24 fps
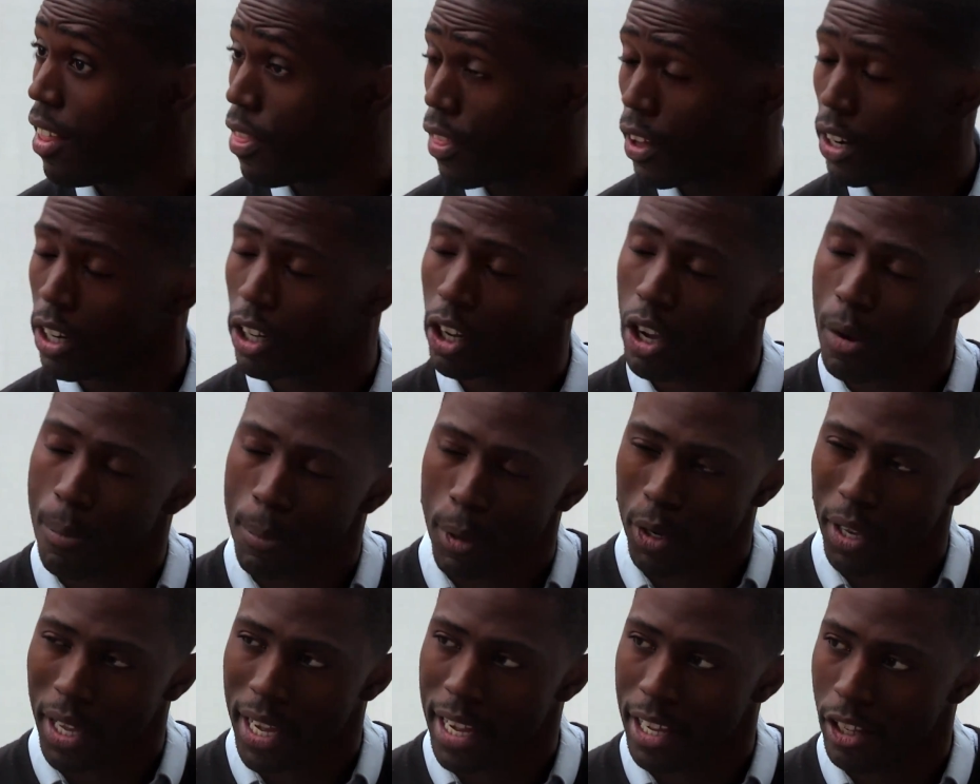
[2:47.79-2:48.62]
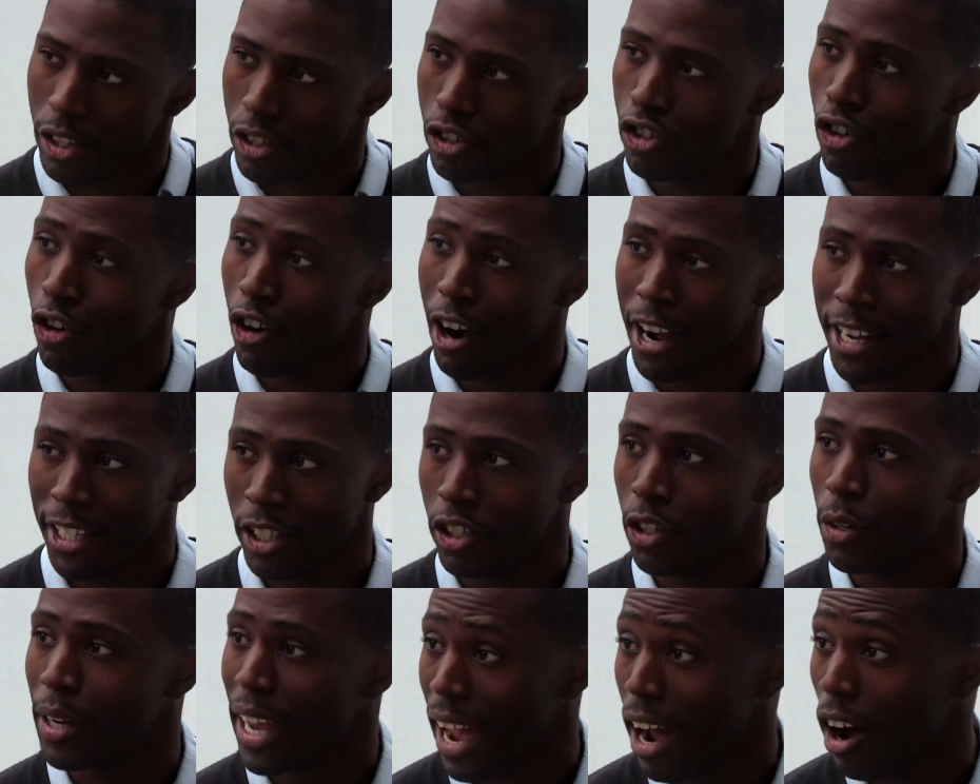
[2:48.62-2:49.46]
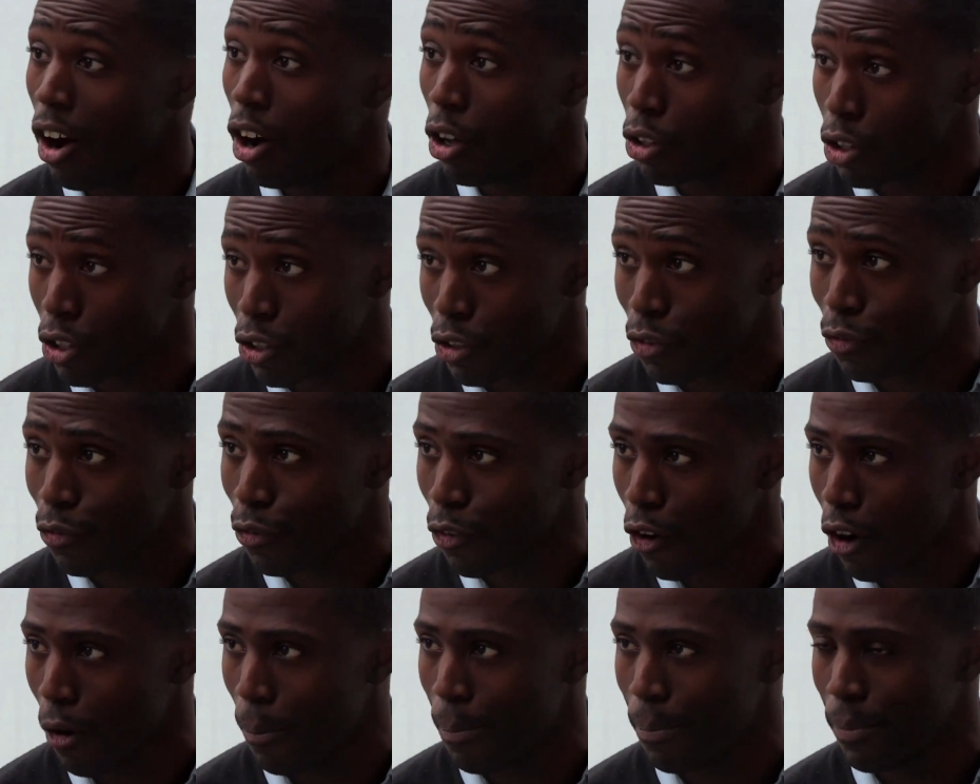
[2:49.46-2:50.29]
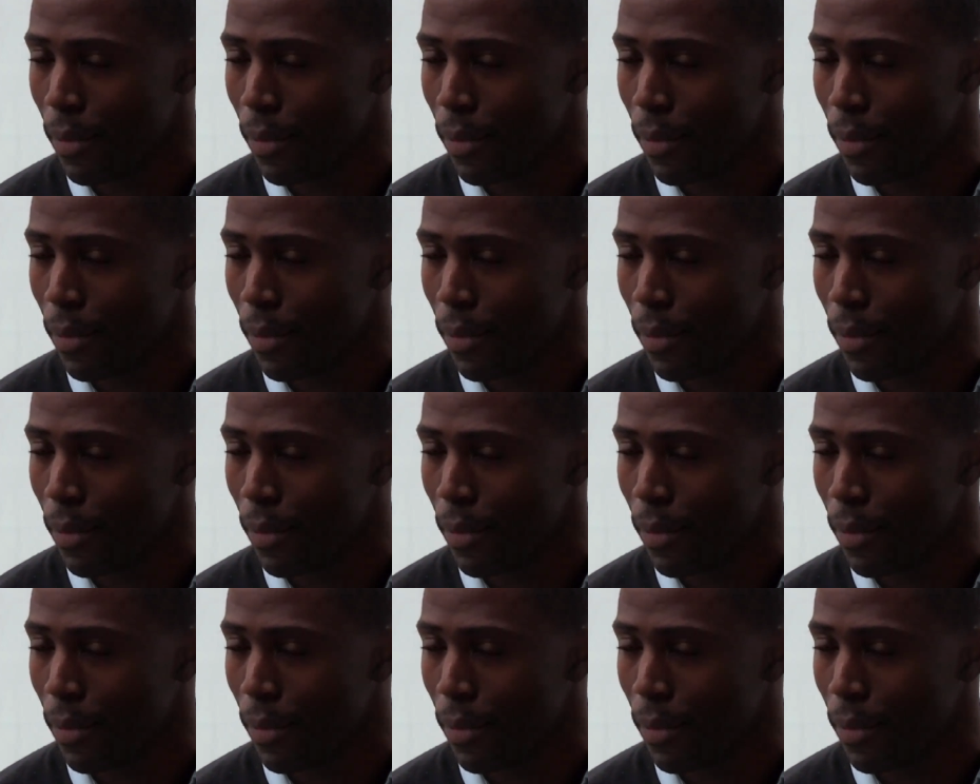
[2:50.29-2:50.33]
that the community is trying to get answers from.